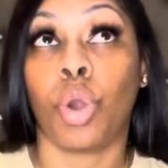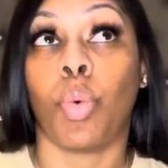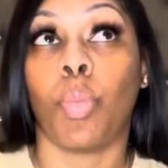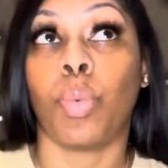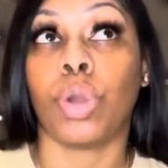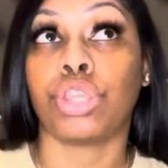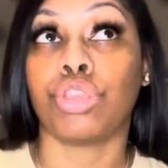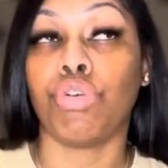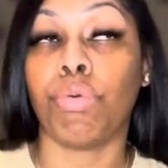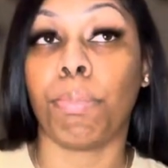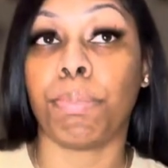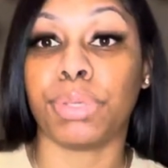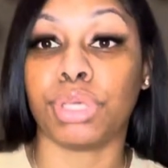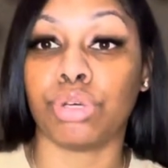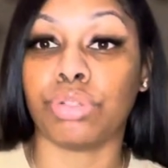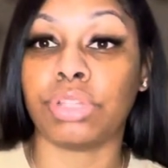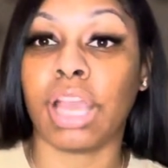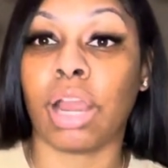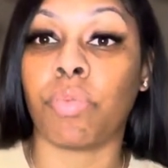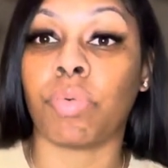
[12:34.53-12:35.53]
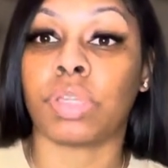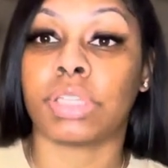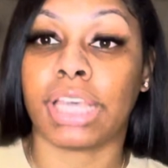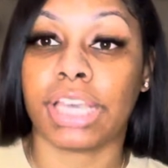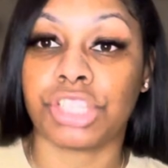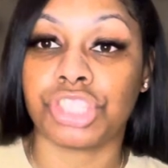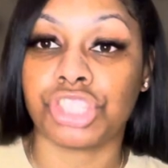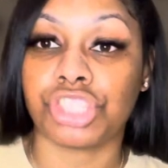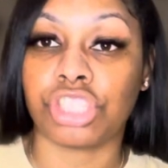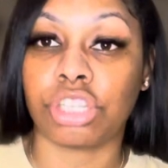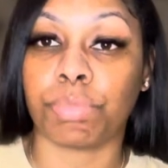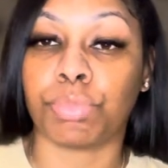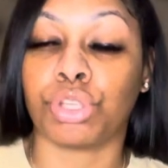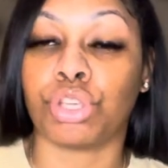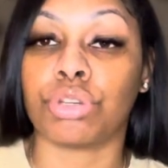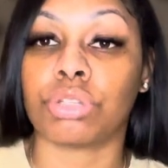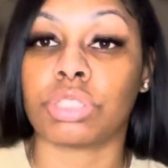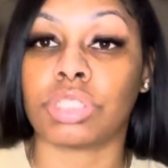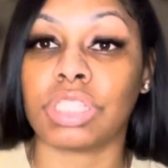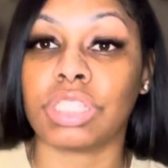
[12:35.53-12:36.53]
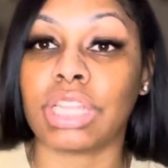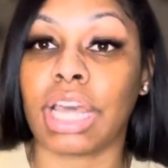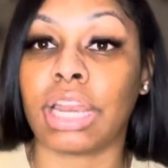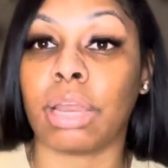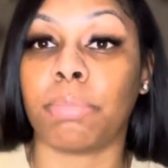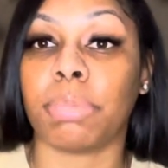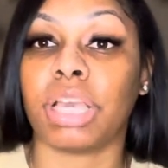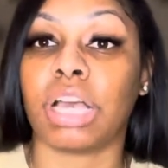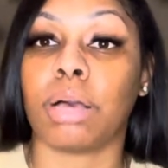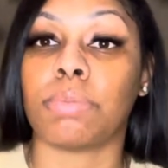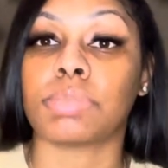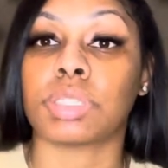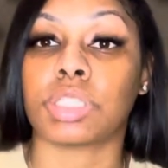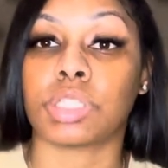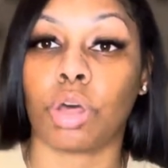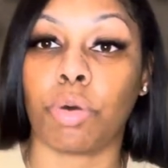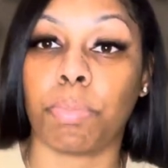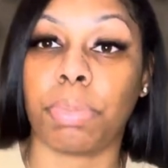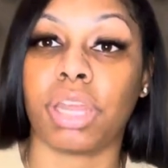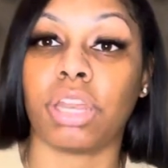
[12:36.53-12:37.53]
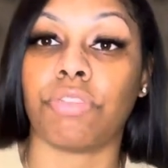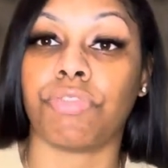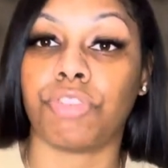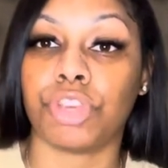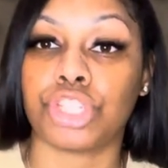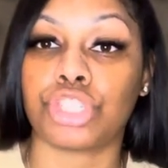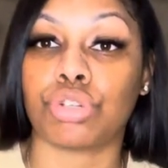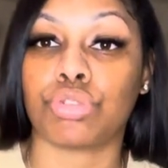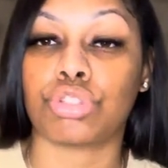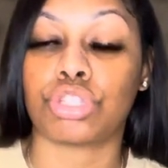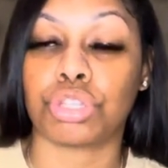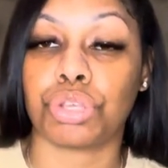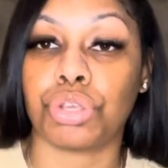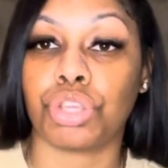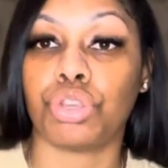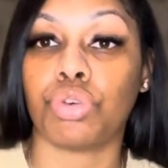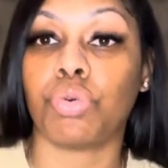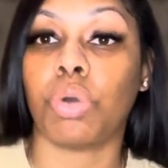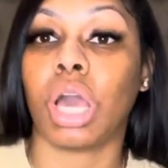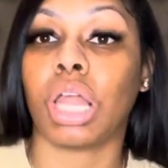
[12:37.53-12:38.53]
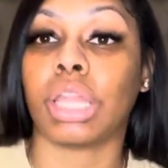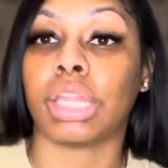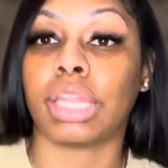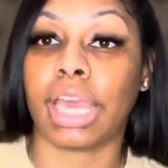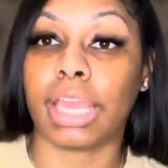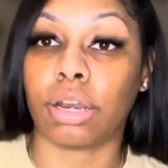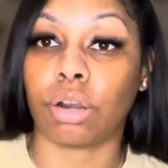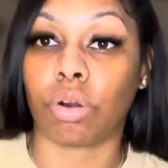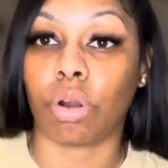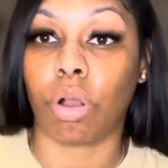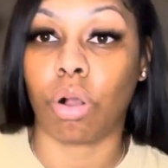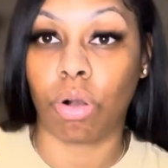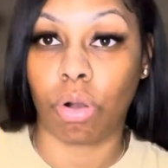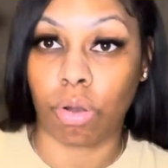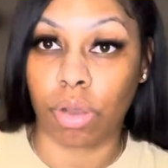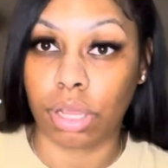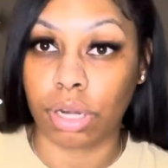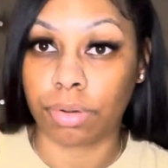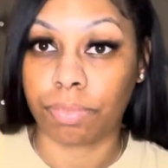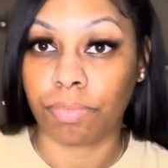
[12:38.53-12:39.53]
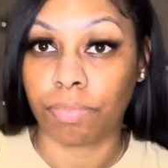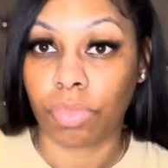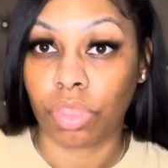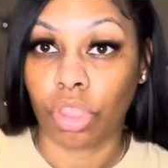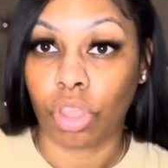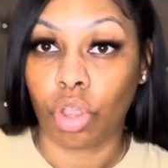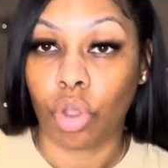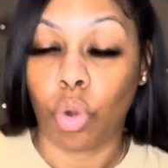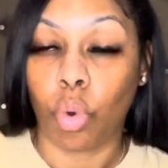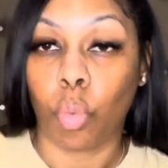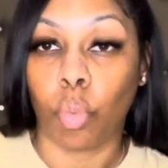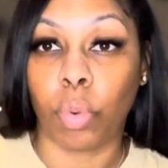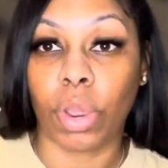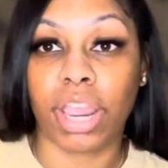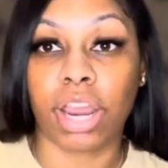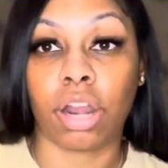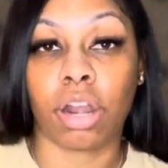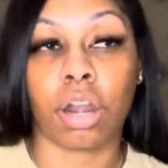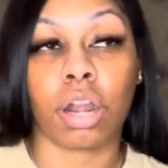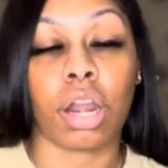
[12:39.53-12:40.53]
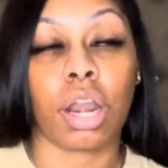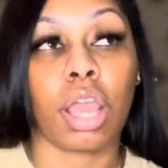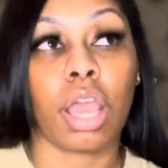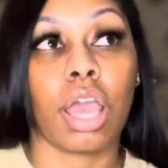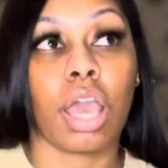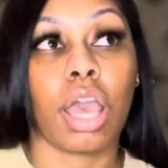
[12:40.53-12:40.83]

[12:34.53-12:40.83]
When you build that relationship, you'll see that it becomes so beneficial to you later on where,